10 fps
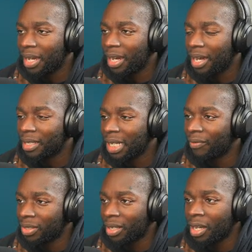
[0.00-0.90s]
instead
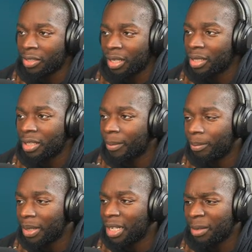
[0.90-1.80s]
of a sudden
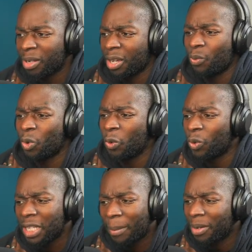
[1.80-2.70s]
jump, and then I'd be like, whoa,
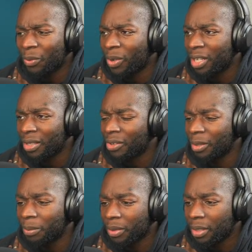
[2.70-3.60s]
what's happening? Why is there a
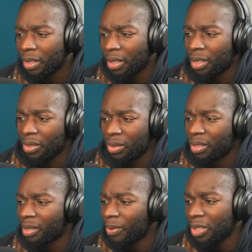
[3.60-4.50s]
jump? So
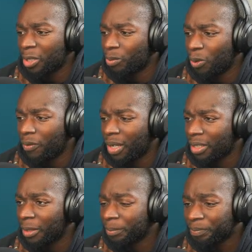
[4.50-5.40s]
that's something to improve for next time.